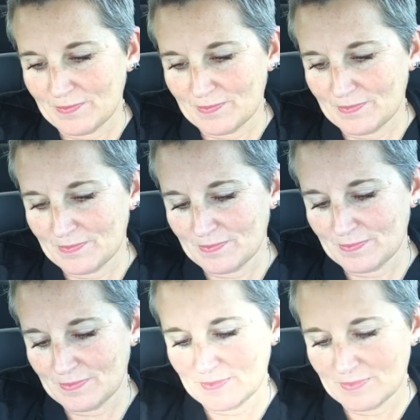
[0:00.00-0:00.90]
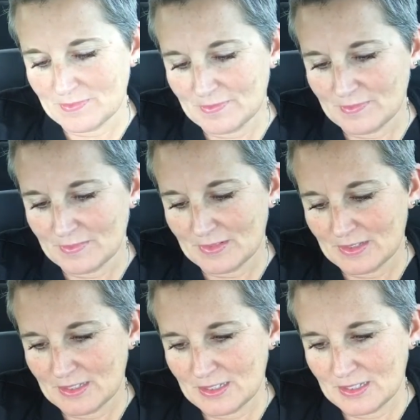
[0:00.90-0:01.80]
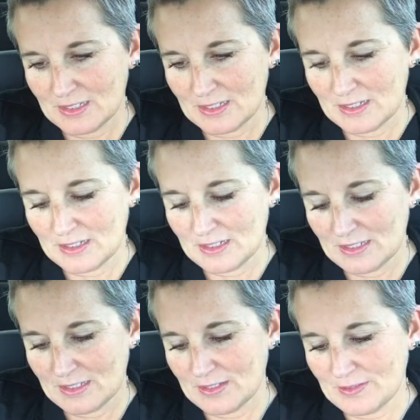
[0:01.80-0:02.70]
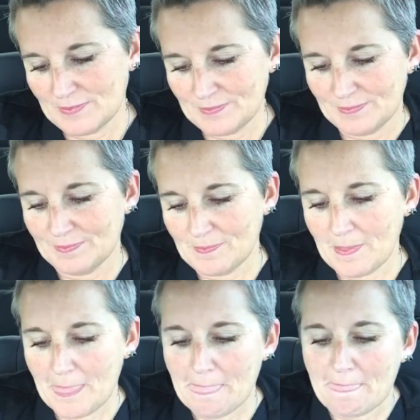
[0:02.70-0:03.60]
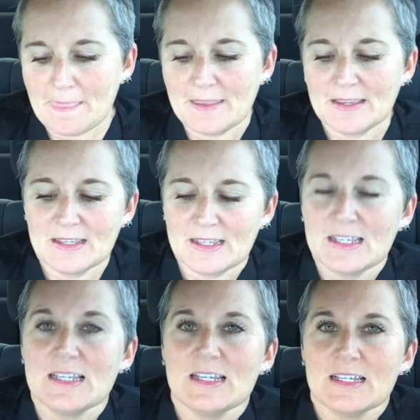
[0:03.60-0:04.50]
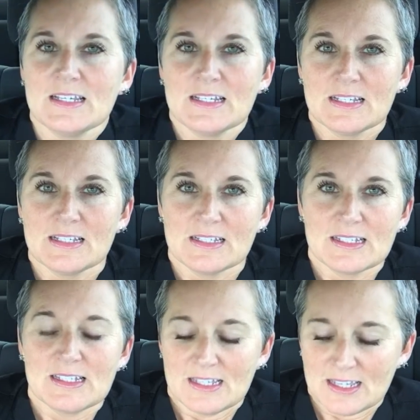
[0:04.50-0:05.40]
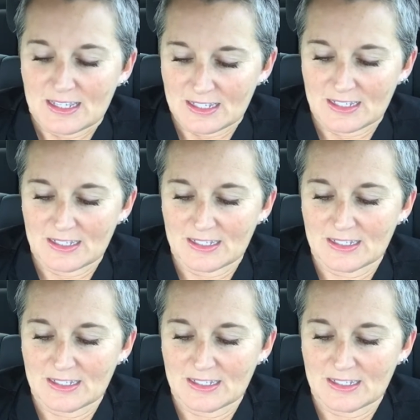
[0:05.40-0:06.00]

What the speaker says: (silence)